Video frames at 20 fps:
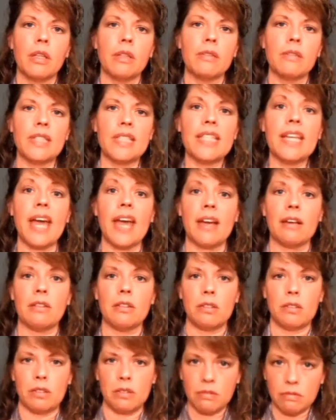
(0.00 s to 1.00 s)

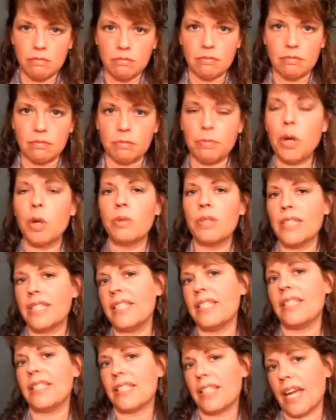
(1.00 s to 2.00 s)
scales,
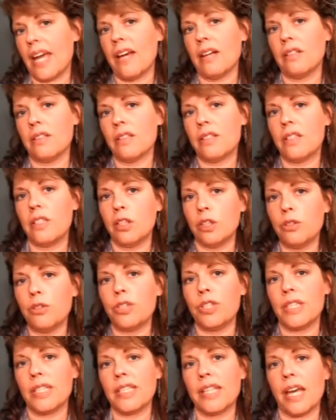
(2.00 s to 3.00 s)
potency scales,
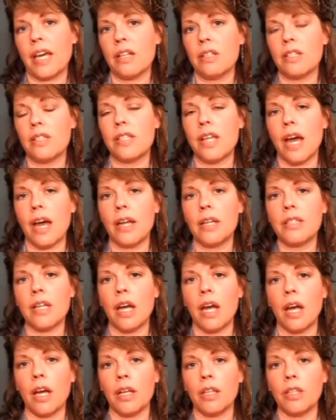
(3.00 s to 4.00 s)
dilution scales that
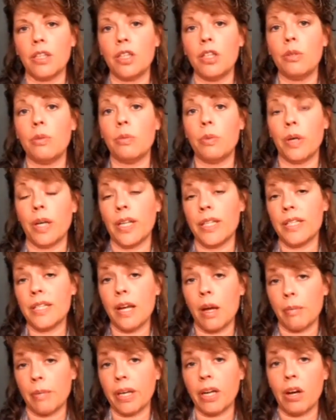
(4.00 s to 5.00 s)
you would
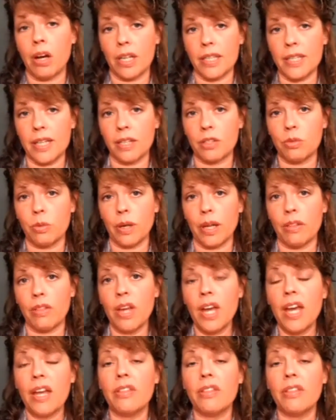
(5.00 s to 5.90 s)
come in contact with.